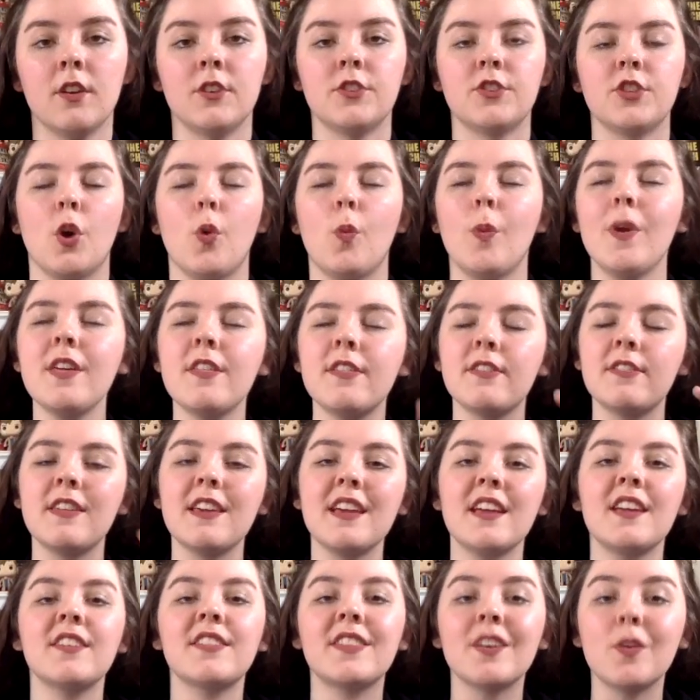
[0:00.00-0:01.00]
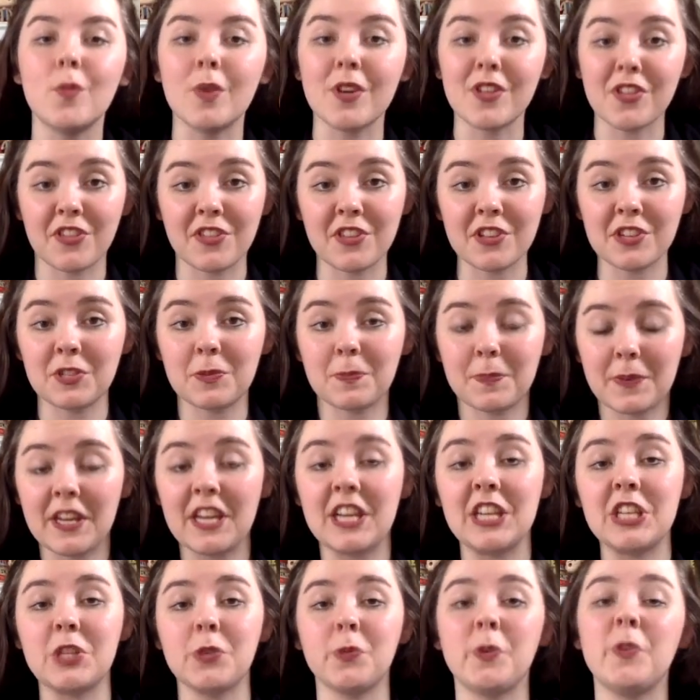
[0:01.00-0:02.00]
So we think that with this
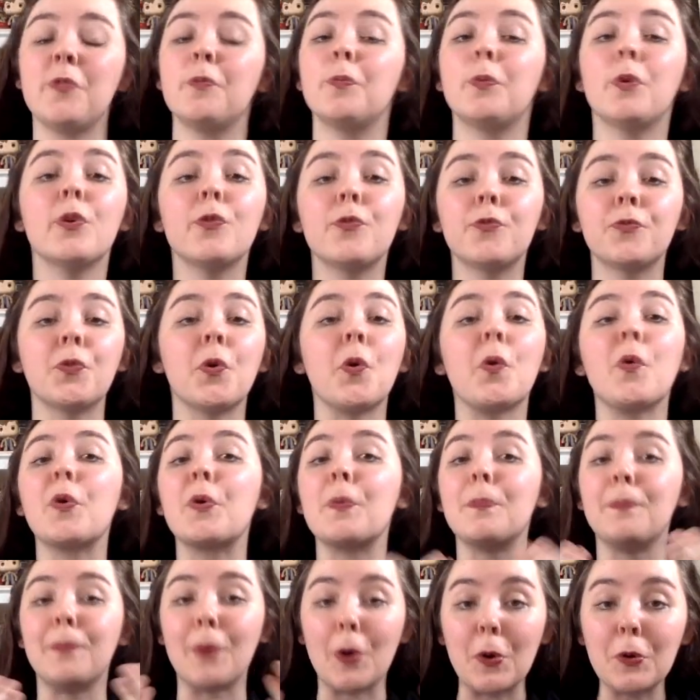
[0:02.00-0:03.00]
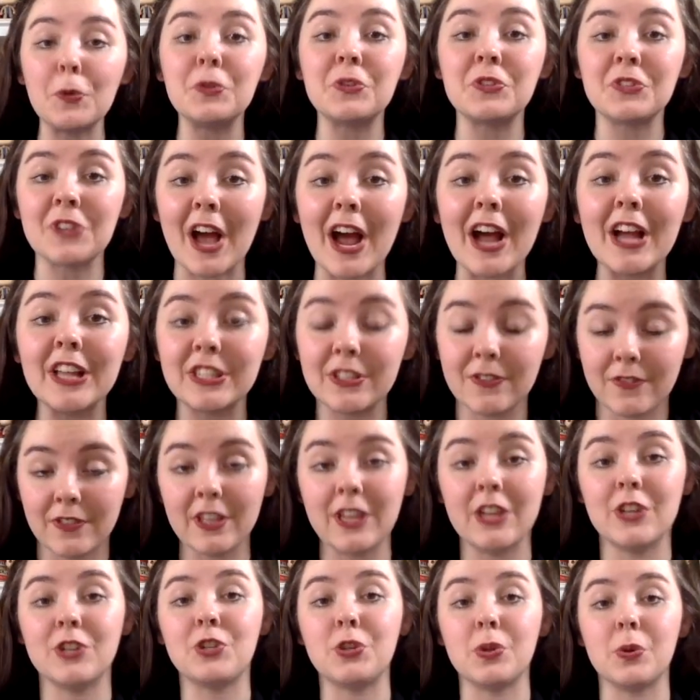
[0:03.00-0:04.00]
piece, we've put forward both sides of the
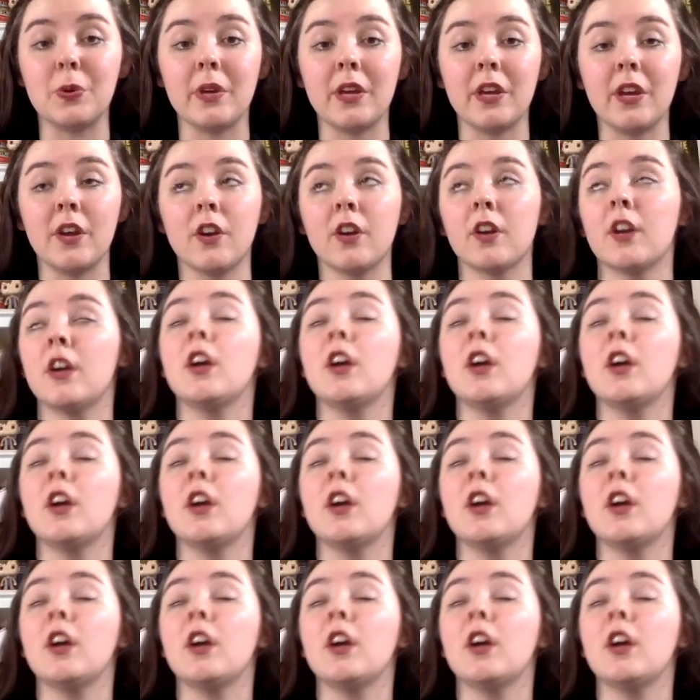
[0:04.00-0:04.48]
issue here.